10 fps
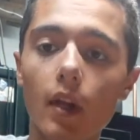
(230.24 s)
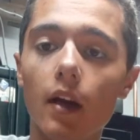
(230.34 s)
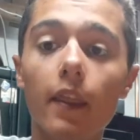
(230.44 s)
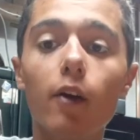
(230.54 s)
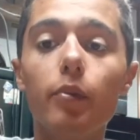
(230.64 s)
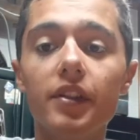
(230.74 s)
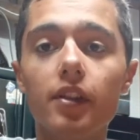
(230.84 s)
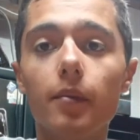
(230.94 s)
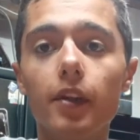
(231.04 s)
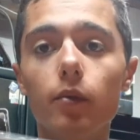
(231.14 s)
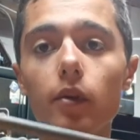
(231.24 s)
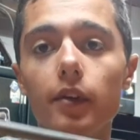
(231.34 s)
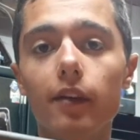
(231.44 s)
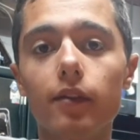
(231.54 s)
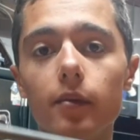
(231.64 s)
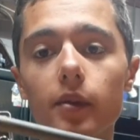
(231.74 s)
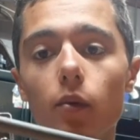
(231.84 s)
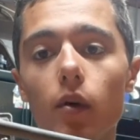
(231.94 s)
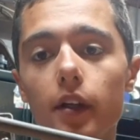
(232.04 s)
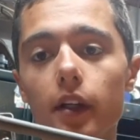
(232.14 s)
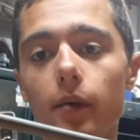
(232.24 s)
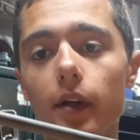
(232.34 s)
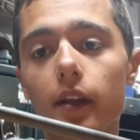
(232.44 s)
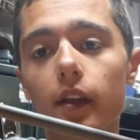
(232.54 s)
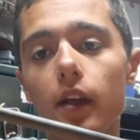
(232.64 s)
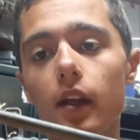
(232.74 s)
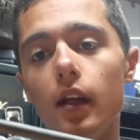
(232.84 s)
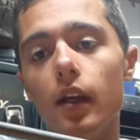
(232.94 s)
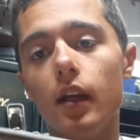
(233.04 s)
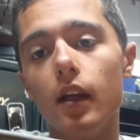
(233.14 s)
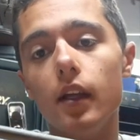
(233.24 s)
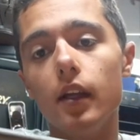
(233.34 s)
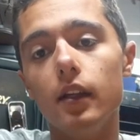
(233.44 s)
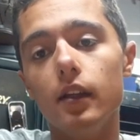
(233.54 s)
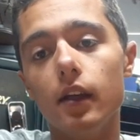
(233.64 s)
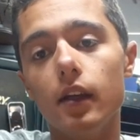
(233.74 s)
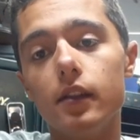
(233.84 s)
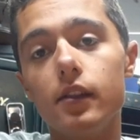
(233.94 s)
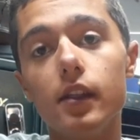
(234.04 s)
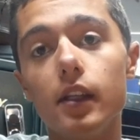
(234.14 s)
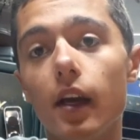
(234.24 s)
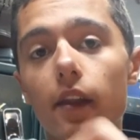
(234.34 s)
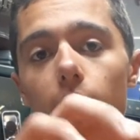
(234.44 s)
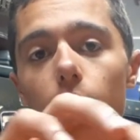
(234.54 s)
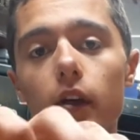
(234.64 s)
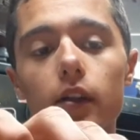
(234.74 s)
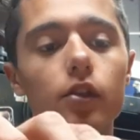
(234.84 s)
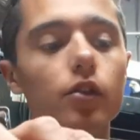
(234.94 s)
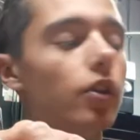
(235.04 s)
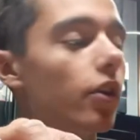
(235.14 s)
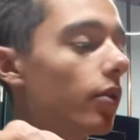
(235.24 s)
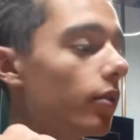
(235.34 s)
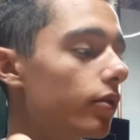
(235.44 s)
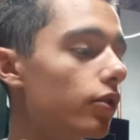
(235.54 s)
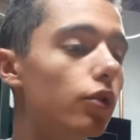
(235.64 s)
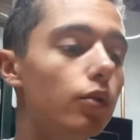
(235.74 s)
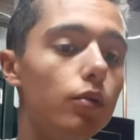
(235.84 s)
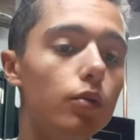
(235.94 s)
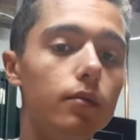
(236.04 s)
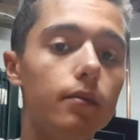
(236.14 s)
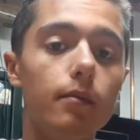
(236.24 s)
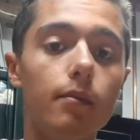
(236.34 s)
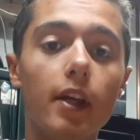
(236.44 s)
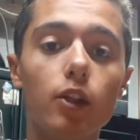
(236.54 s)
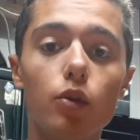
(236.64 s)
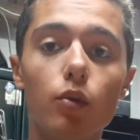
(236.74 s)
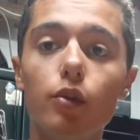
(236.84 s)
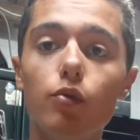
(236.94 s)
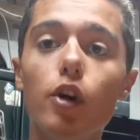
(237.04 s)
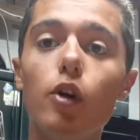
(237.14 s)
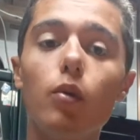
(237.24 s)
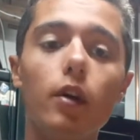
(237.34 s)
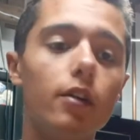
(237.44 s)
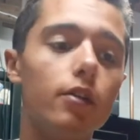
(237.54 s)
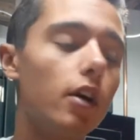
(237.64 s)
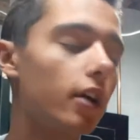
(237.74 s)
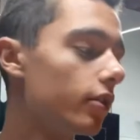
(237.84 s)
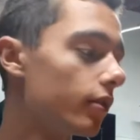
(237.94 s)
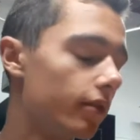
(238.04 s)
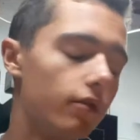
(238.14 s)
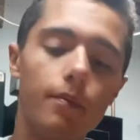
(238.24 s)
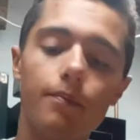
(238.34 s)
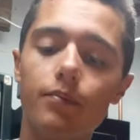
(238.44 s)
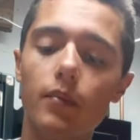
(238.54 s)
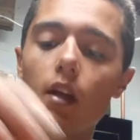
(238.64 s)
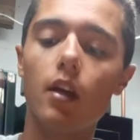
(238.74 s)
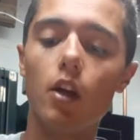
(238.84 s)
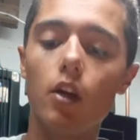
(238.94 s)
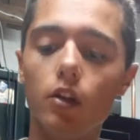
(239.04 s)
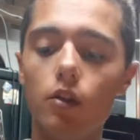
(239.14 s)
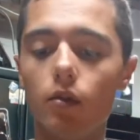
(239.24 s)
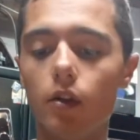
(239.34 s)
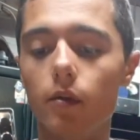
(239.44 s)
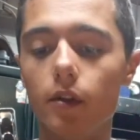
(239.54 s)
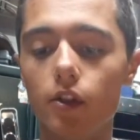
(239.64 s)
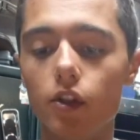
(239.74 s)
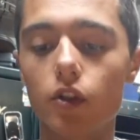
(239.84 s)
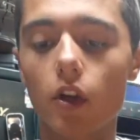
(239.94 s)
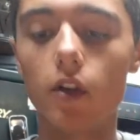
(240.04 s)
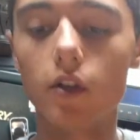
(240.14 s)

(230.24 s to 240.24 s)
that will be something we'll definitely be working with and seeing how that works. So to make sure you know where you're nock tuning from, you're going to start